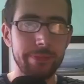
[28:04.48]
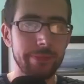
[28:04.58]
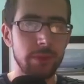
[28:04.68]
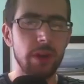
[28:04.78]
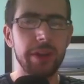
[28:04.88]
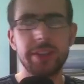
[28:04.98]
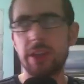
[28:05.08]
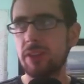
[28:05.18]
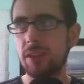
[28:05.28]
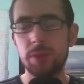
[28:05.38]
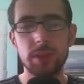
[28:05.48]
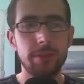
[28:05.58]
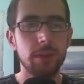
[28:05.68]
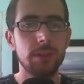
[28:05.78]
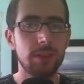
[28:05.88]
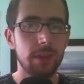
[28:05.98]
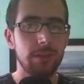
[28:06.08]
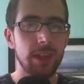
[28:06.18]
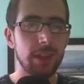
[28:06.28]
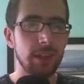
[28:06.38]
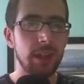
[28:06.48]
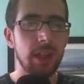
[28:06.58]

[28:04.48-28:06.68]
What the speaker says: I say original works, photos that I've taken.